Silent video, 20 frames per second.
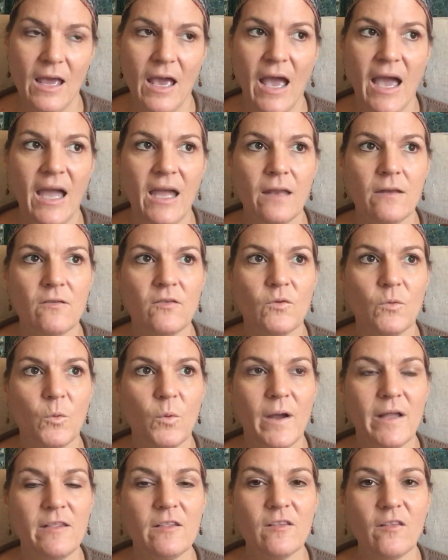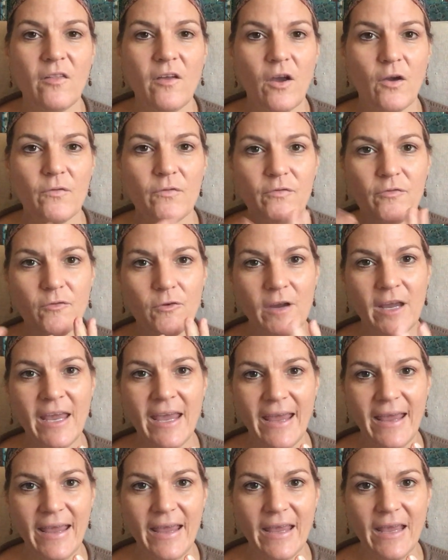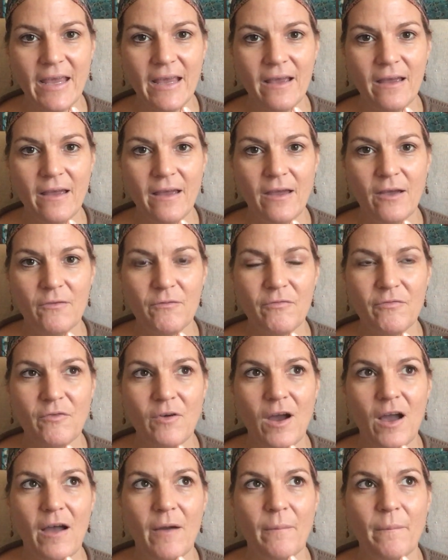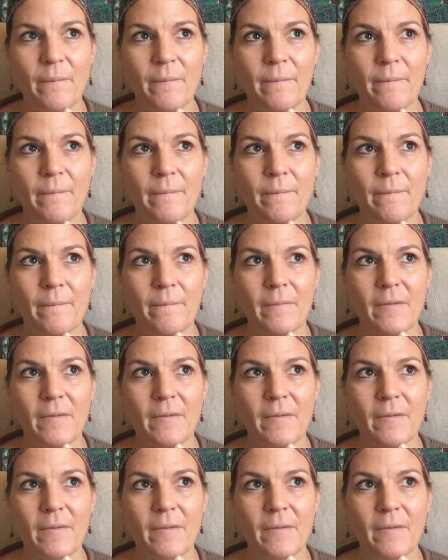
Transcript: And once they're free from,